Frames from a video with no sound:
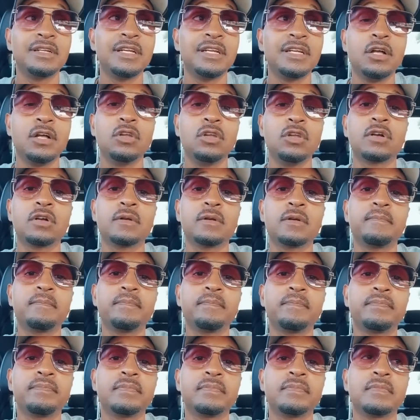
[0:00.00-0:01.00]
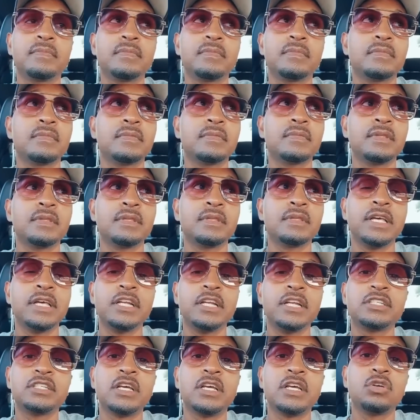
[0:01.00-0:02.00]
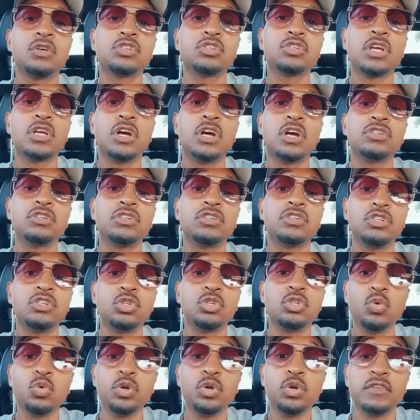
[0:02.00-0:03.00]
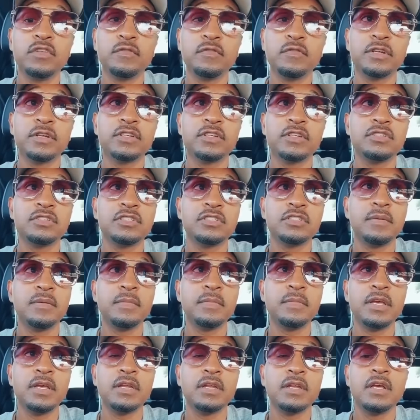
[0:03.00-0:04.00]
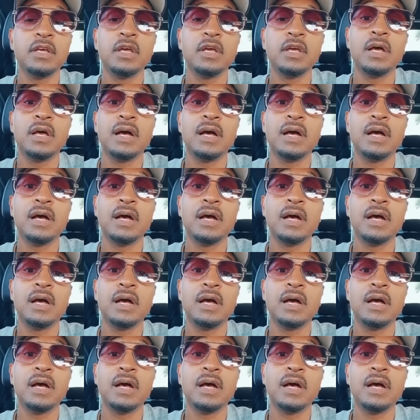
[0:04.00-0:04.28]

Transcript: Now look, that sounds counterintuitive because you say, man,